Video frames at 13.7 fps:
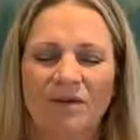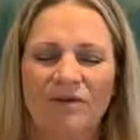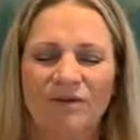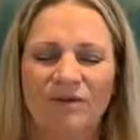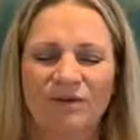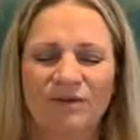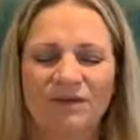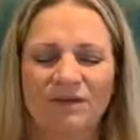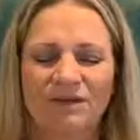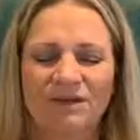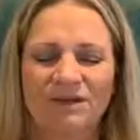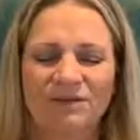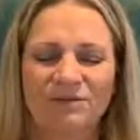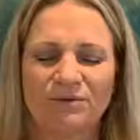If you feel the
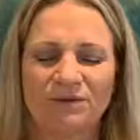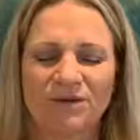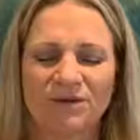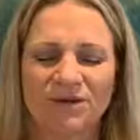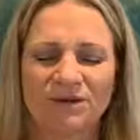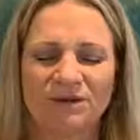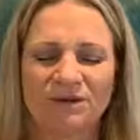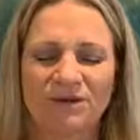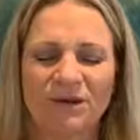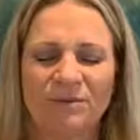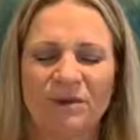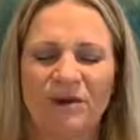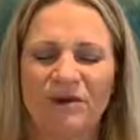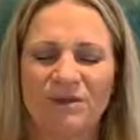need to reach out,
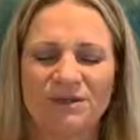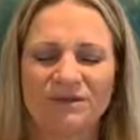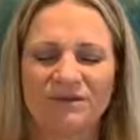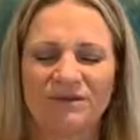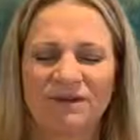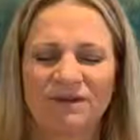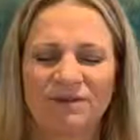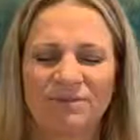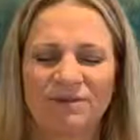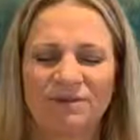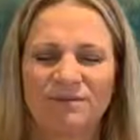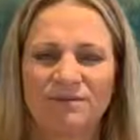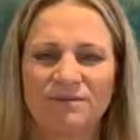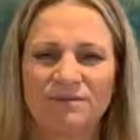I'm always
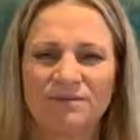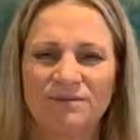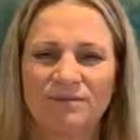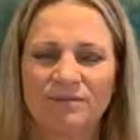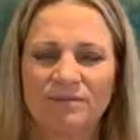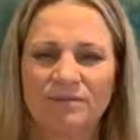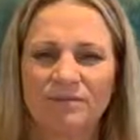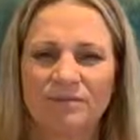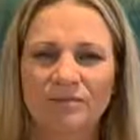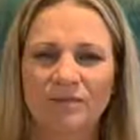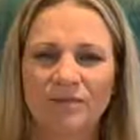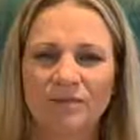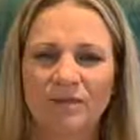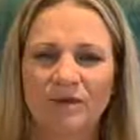available.
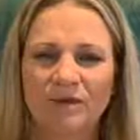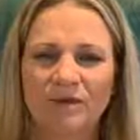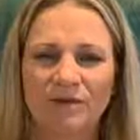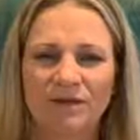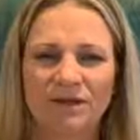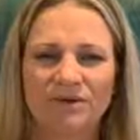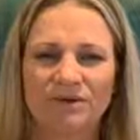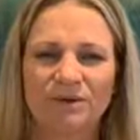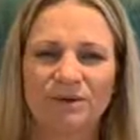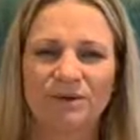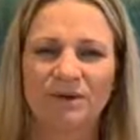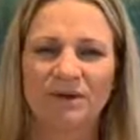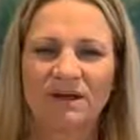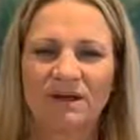If you'd like to
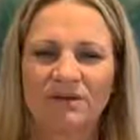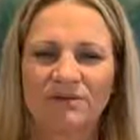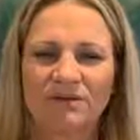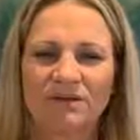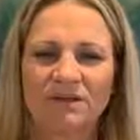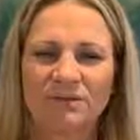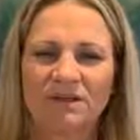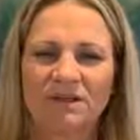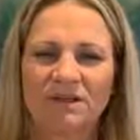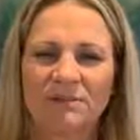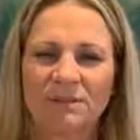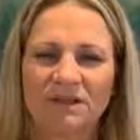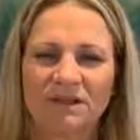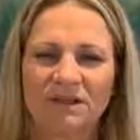work with any of your limiting
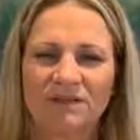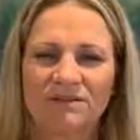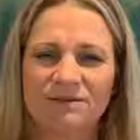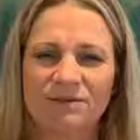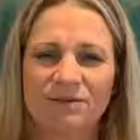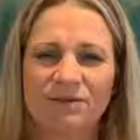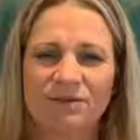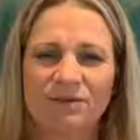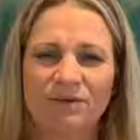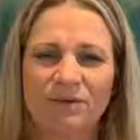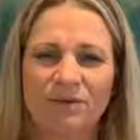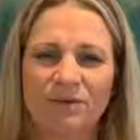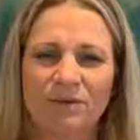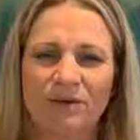beliefs through
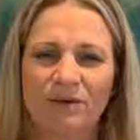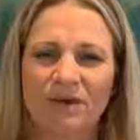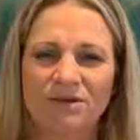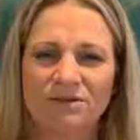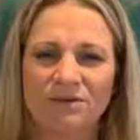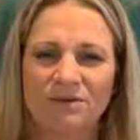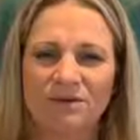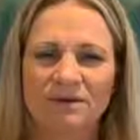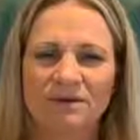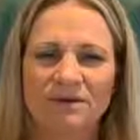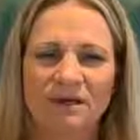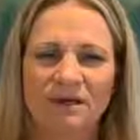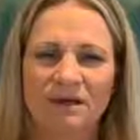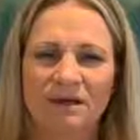the work I do with
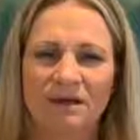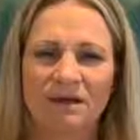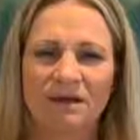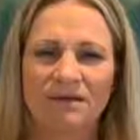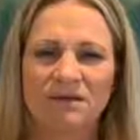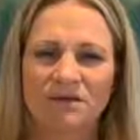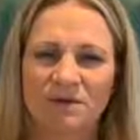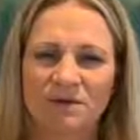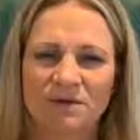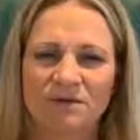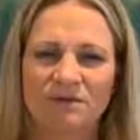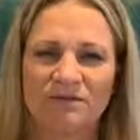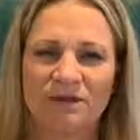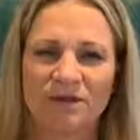Psych K, it's
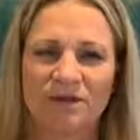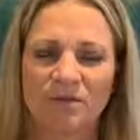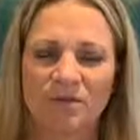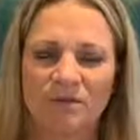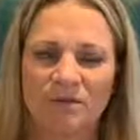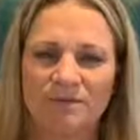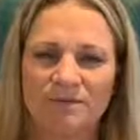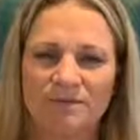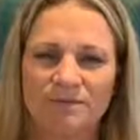always available.